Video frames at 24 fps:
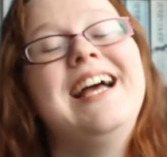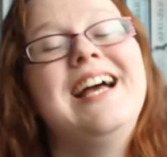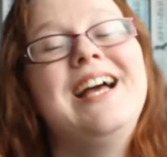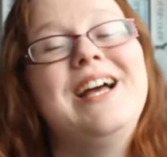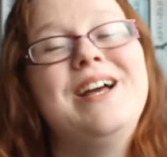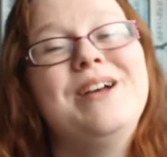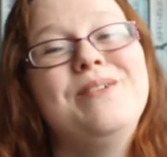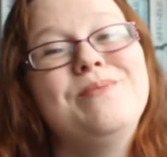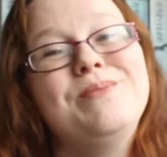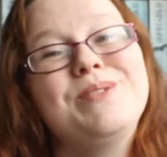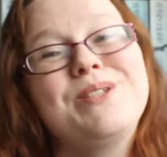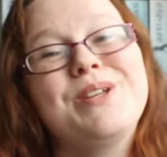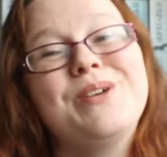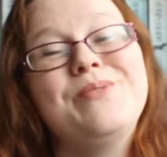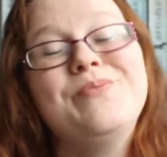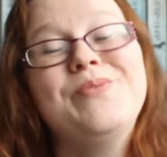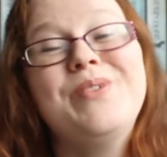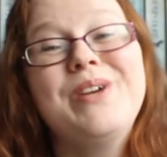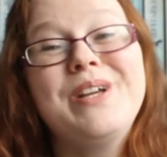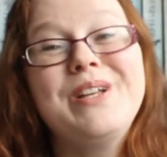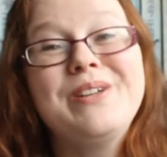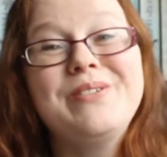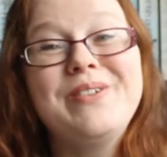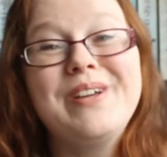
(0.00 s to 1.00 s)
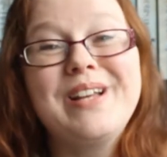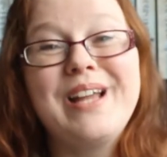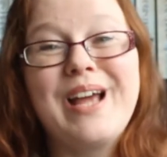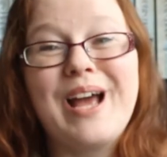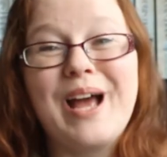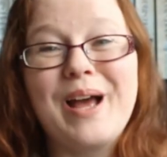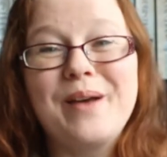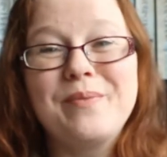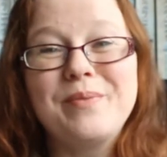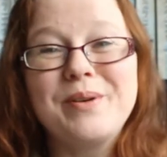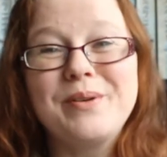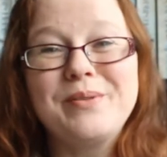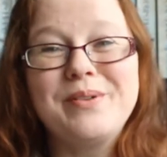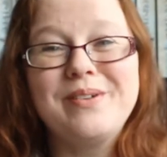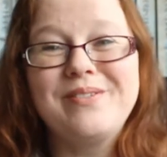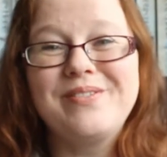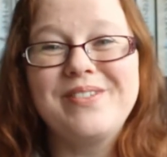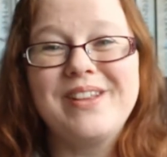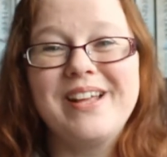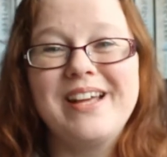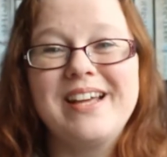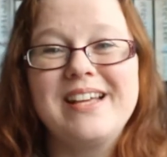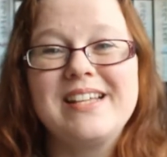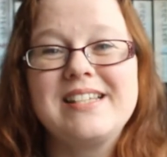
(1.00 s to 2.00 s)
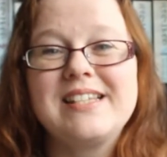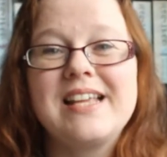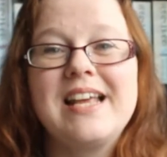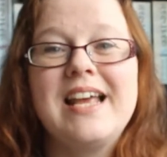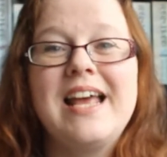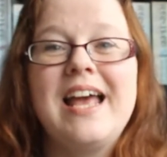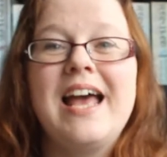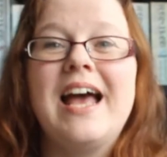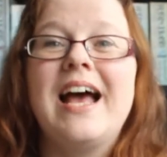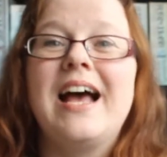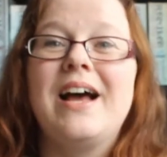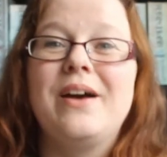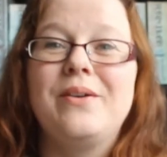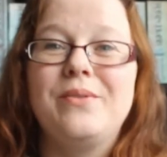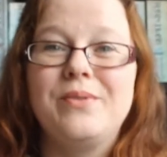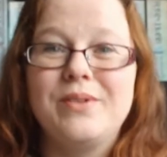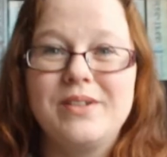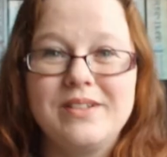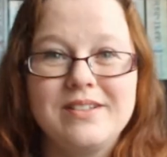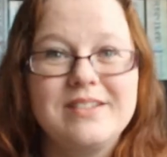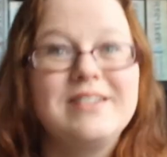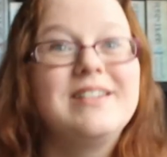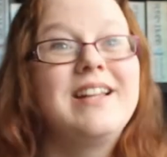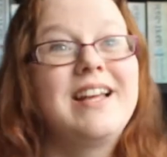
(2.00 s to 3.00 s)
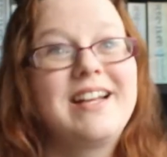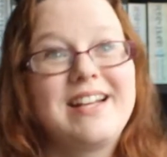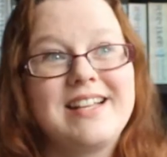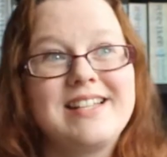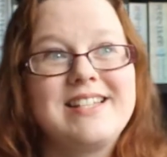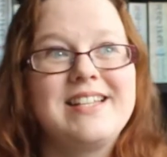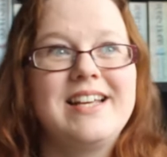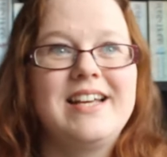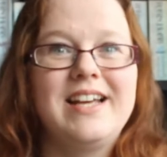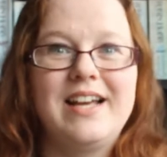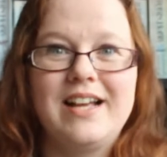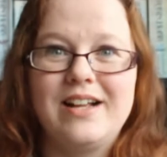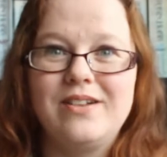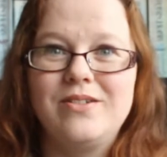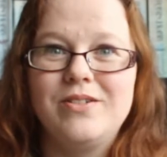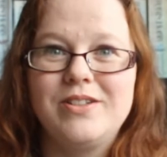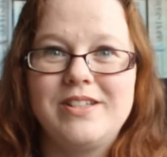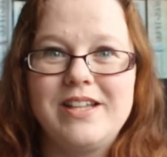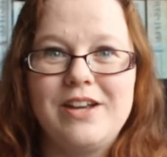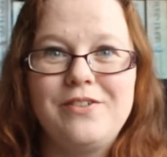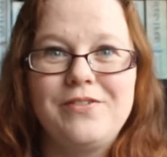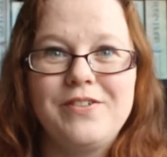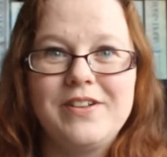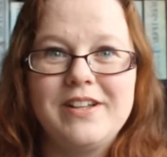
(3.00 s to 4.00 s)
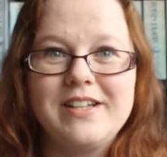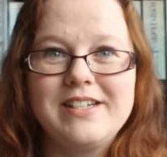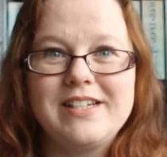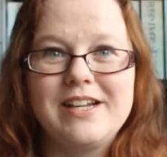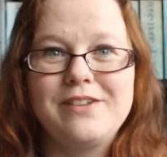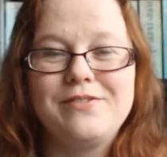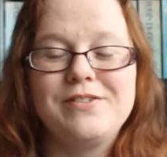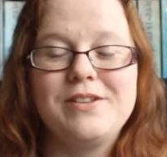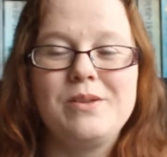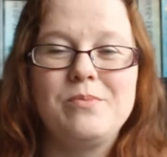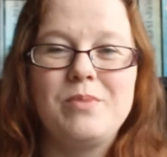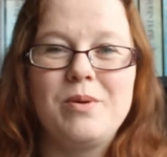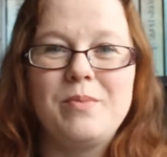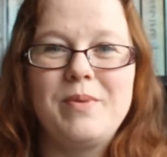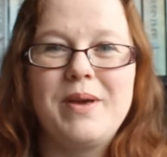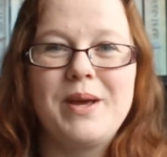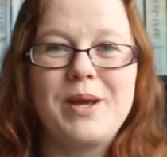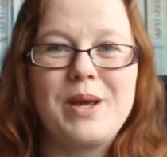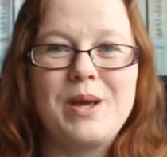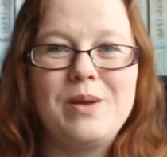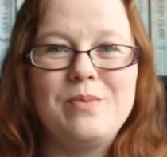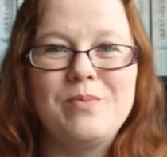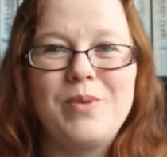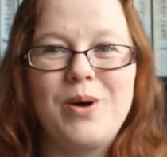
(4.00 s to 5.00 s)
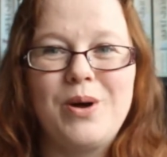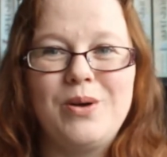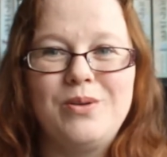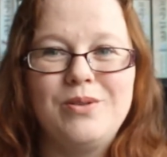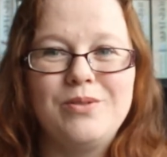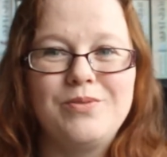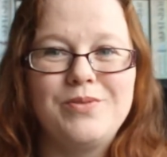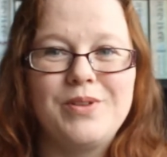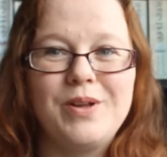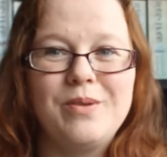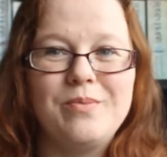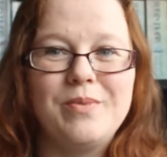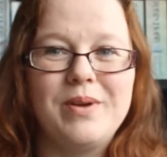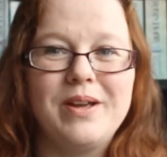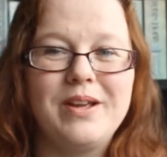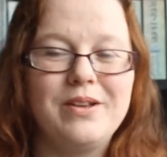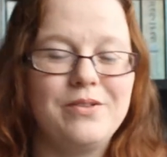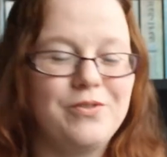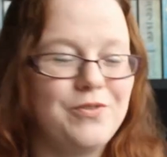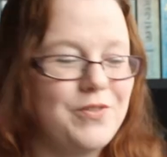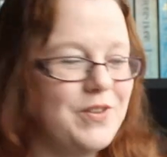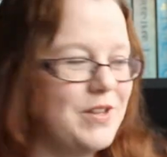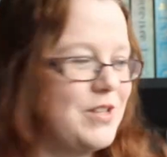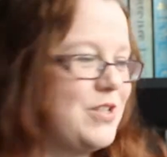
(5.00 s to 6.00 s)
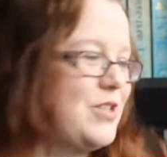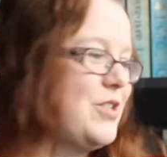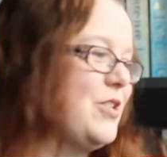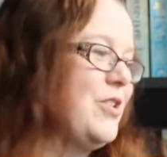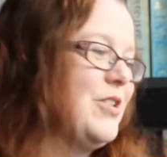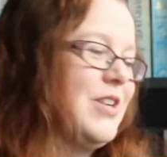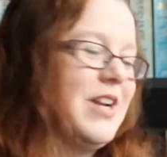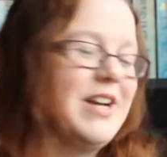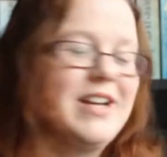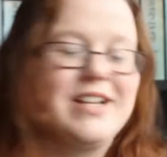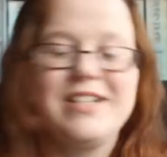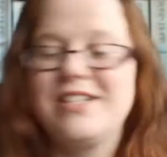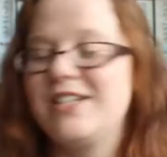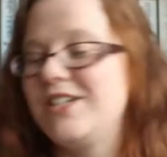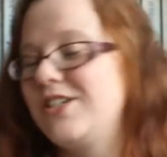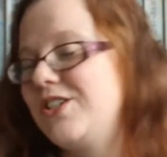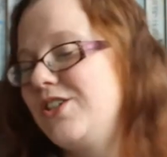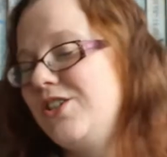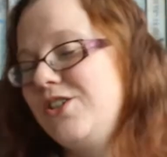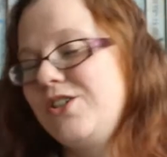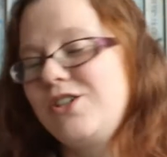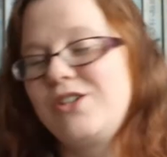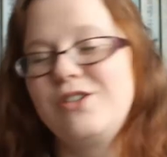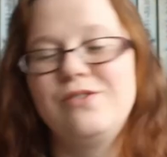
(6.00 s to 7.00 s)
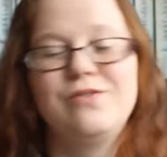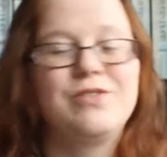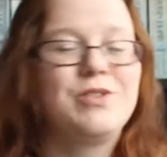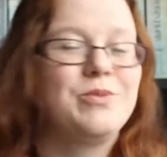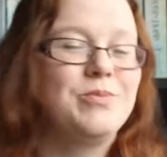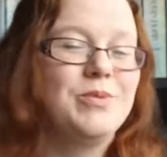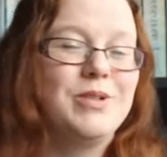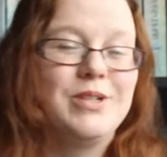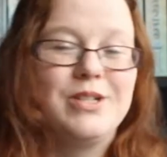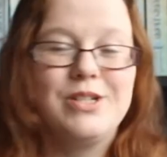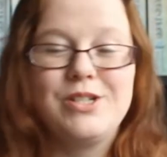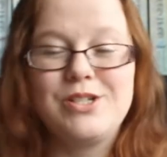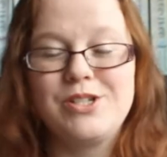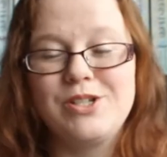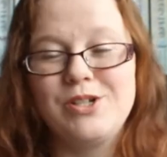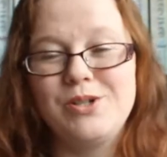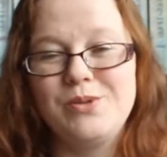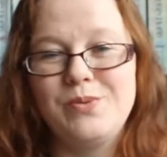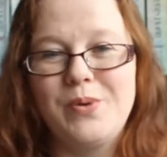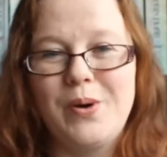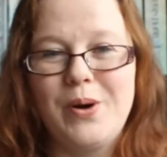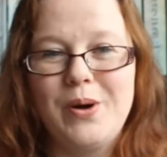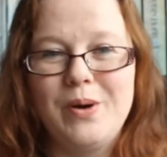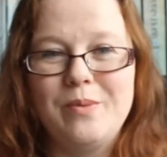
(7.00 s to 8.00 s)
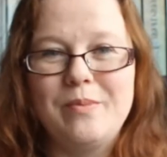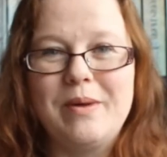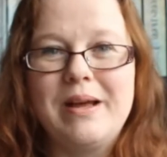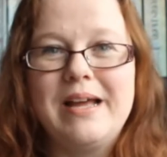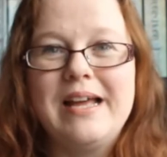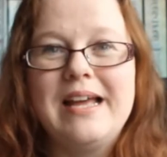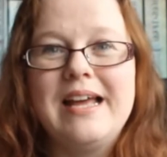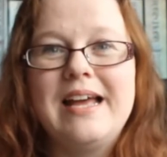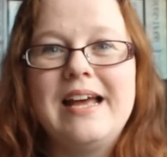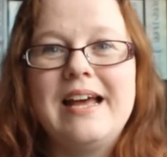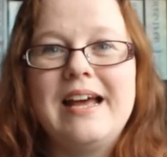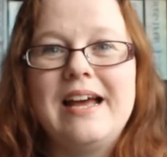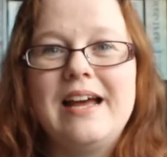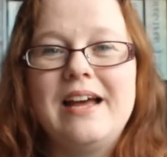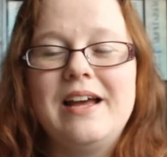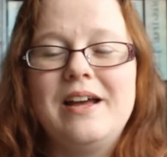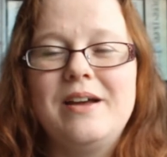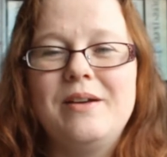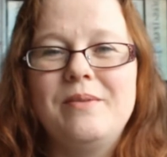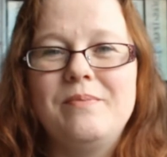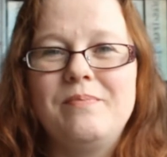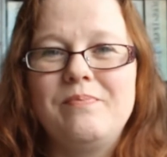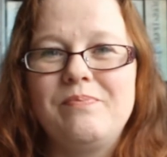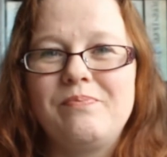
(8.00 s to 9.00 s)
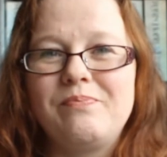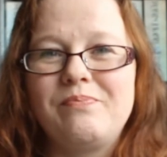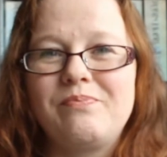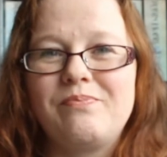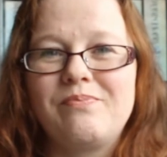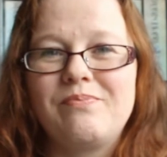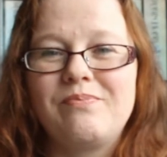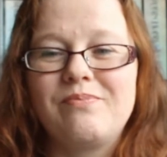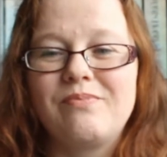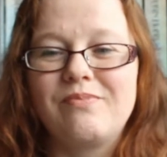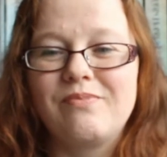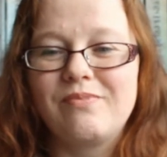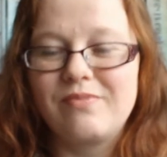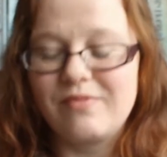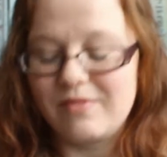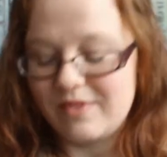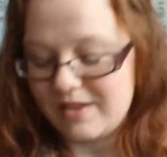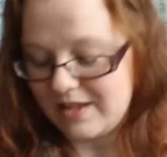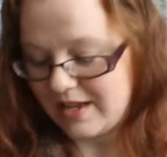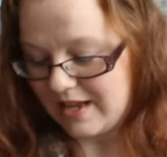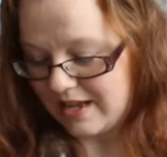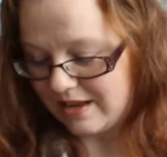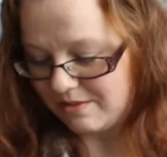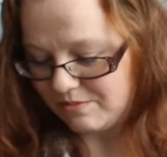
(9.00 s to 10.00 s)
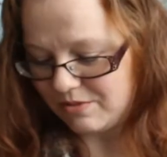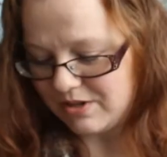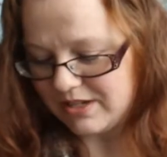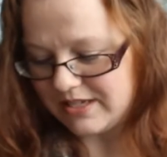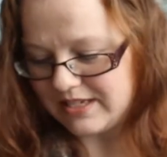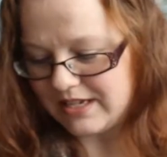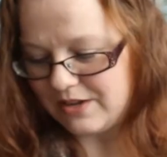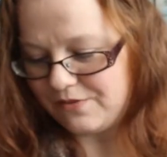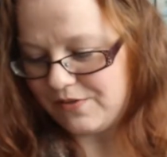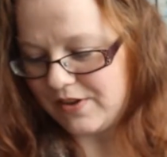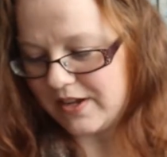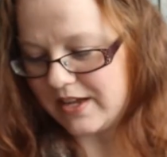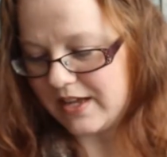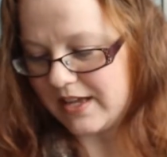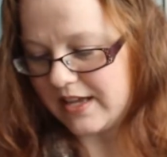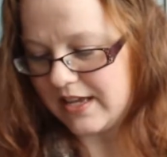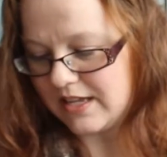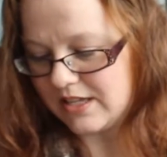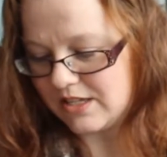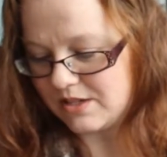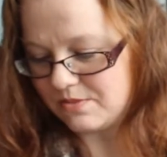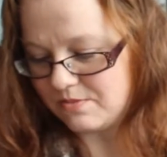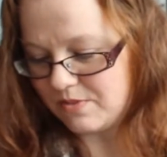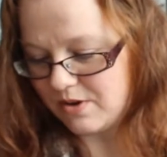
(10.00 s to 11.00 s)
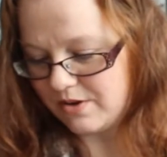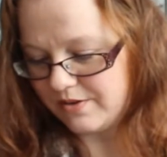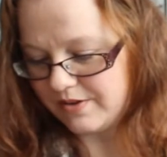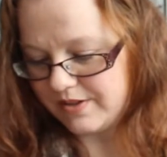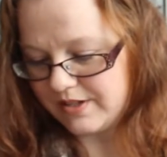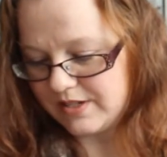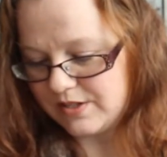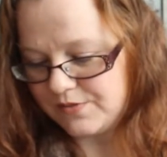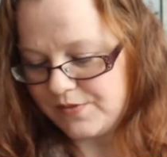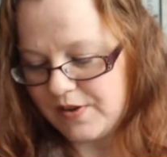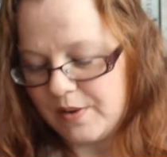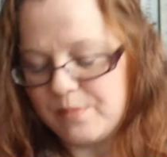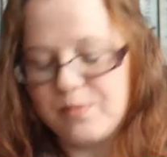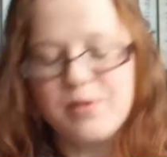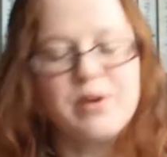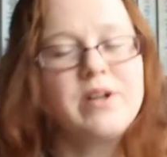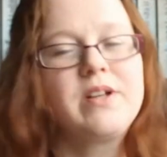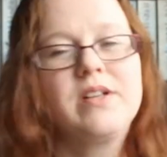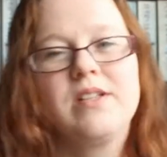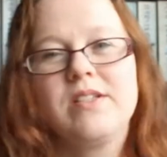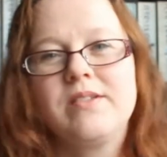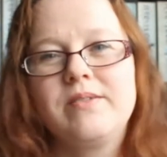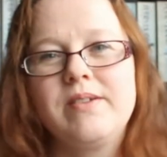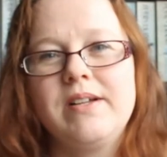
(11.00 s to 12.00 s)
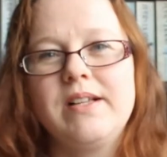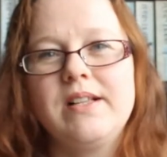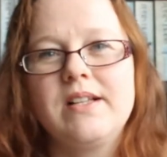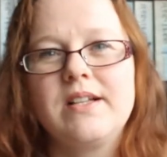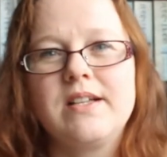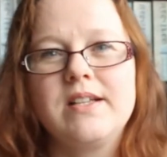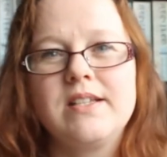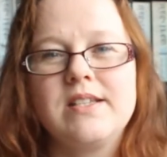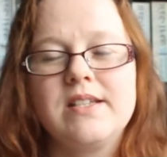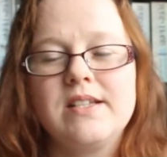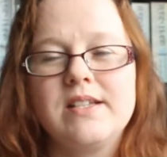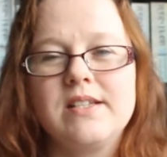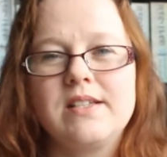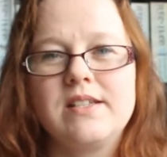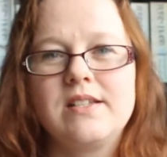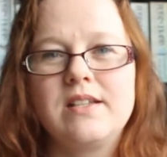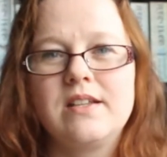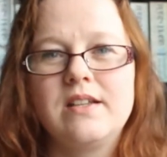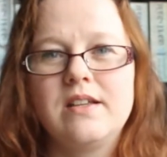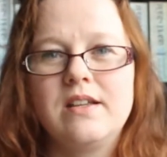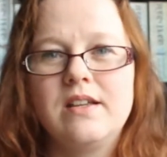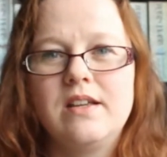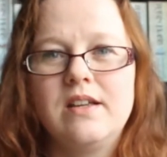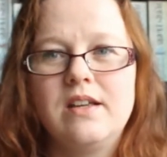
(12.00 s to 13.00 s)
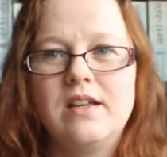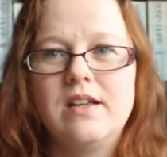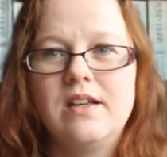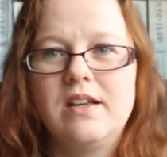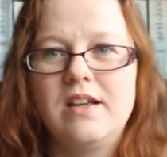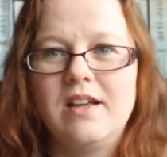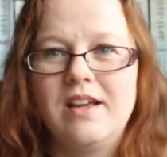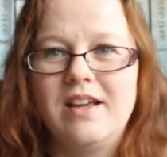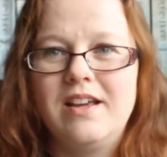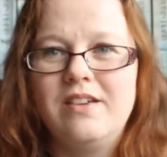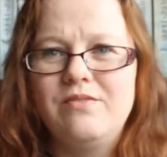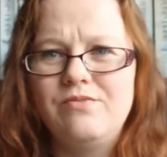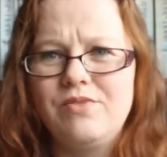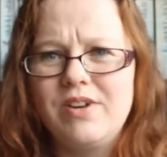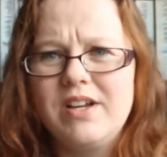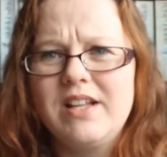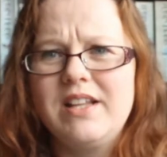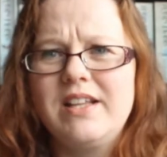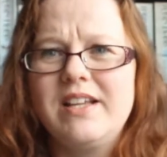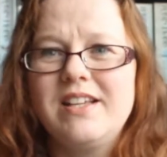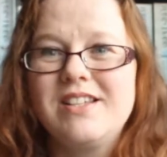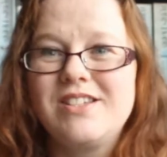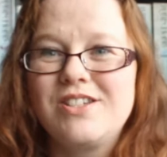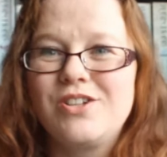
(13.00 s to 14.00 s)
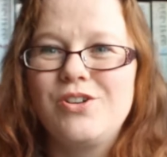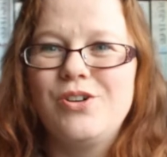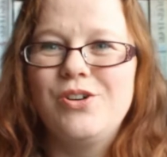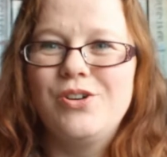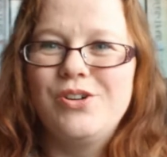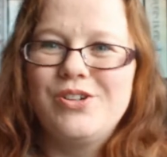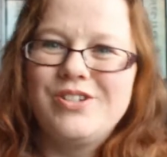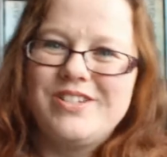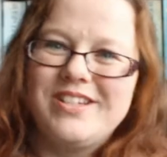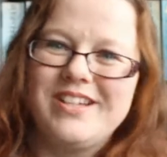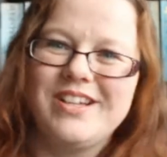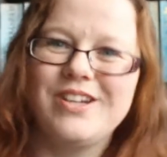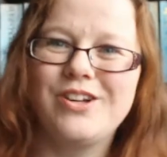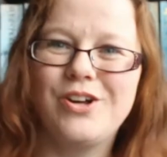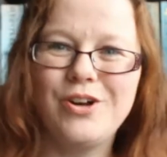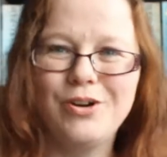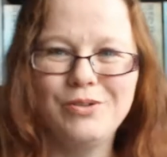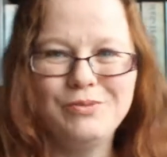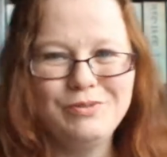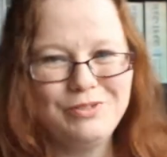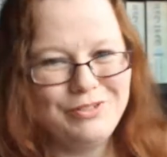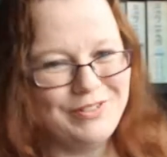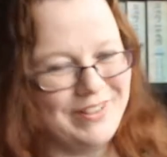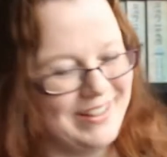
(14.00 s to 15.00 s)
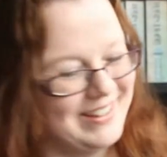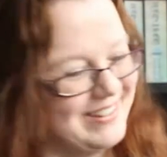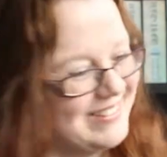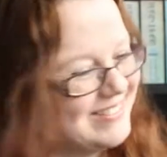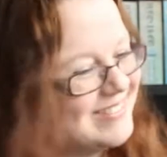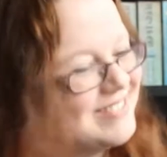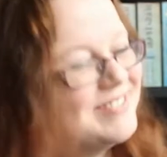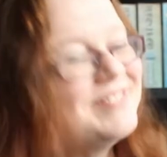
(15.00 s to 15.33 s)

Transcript: So I'm really, really happy with this. I will, like I say, I will definitely be making more of them. It fits so nice, it's so comfortable and it's so warm. I'm going to see if I can get some more of this fabric as well, because it really is cosy and comfy.